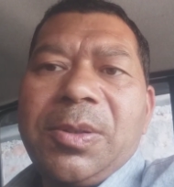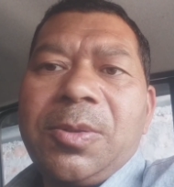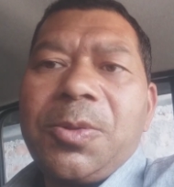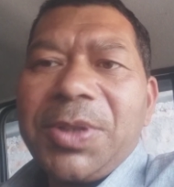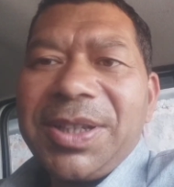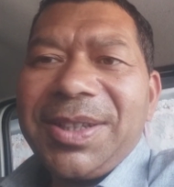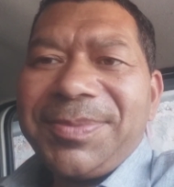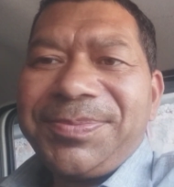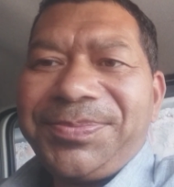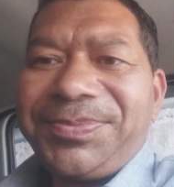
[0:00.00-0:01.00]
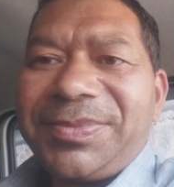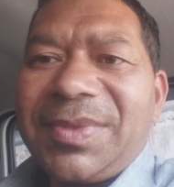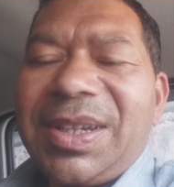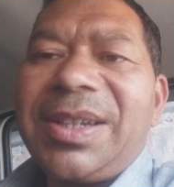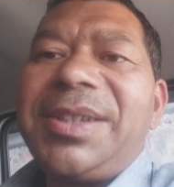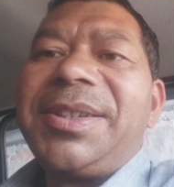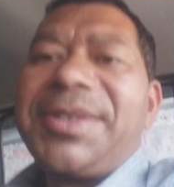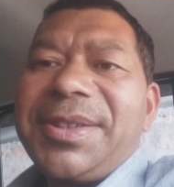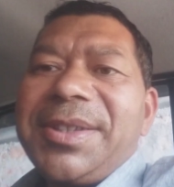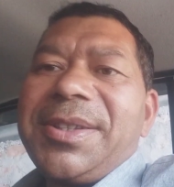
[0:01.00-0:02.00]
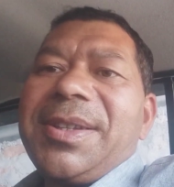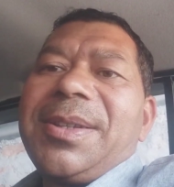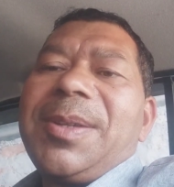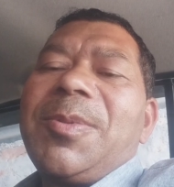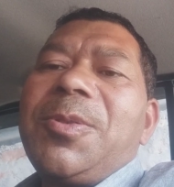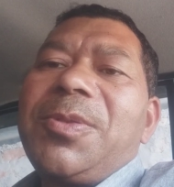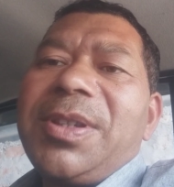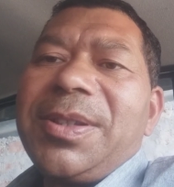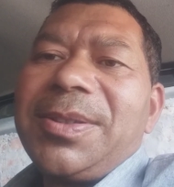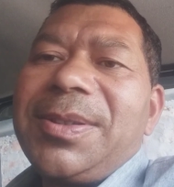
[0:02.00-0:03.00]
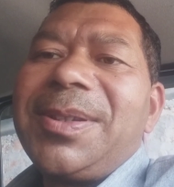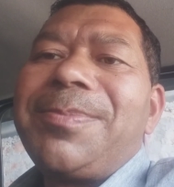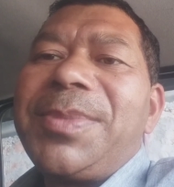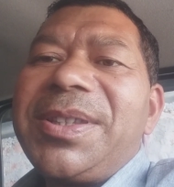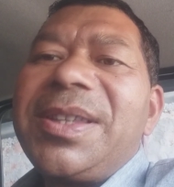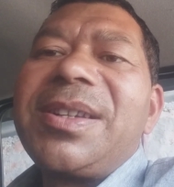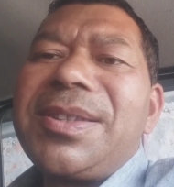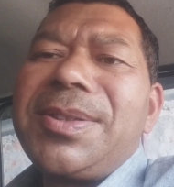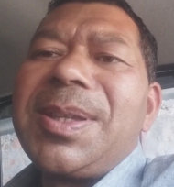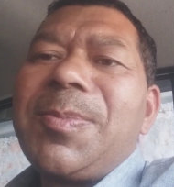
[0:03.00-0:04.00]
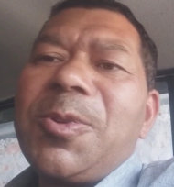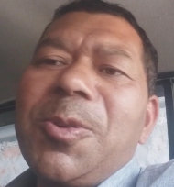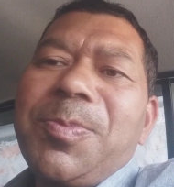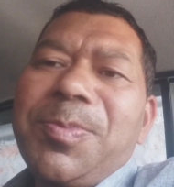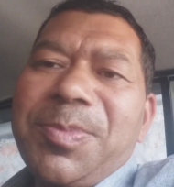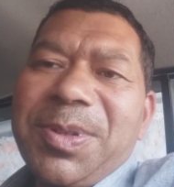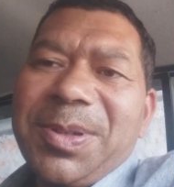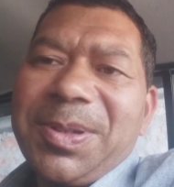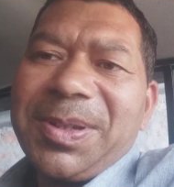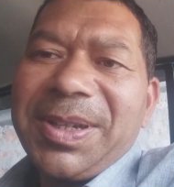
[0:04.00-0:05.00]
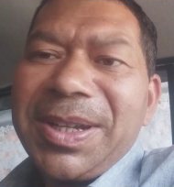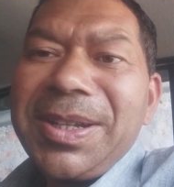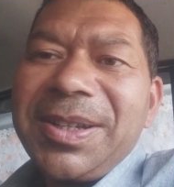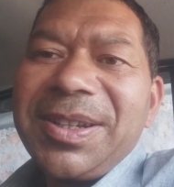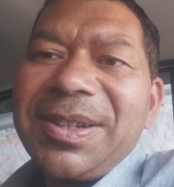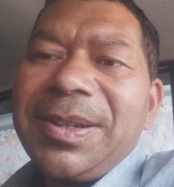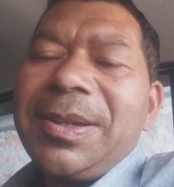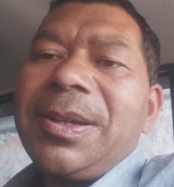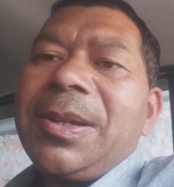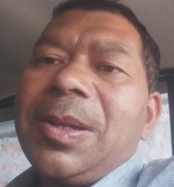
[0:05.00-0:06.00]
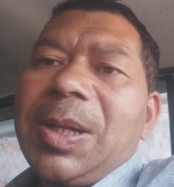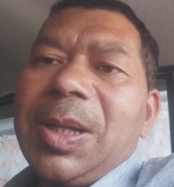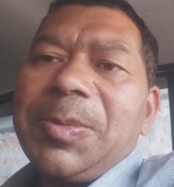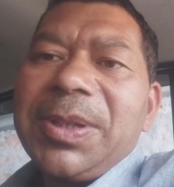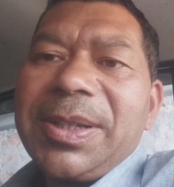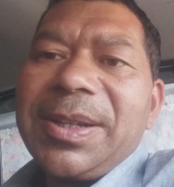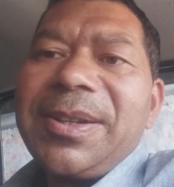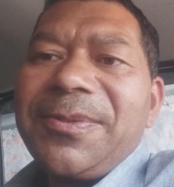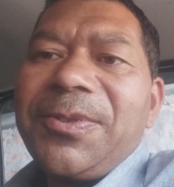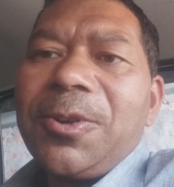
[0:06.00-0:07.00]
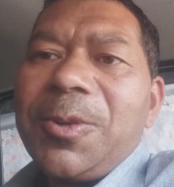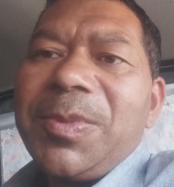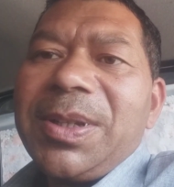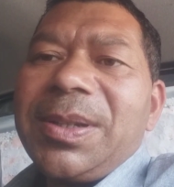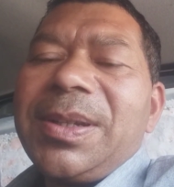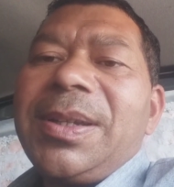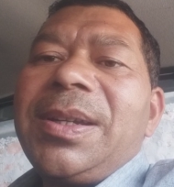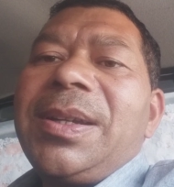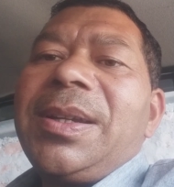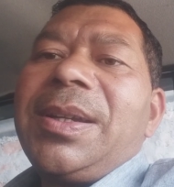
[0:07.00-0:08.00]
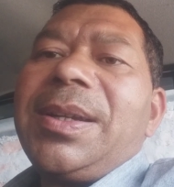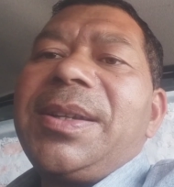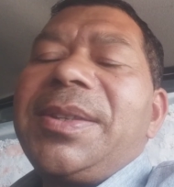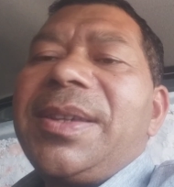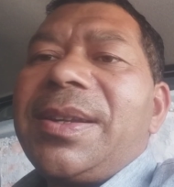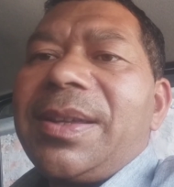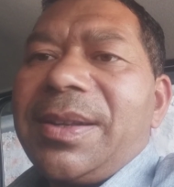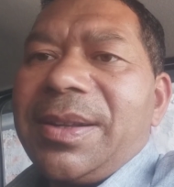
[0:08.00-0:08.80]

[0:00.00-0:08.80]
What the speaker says: Today I discussed about the basic concept of current, how the current form, and there are